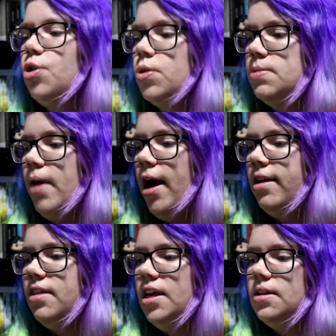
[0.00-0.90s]
talks about
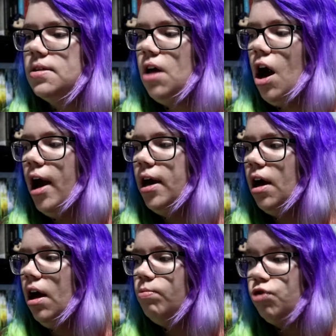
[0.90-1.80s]
things like
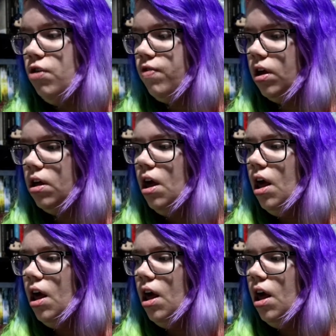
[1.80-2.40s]
droving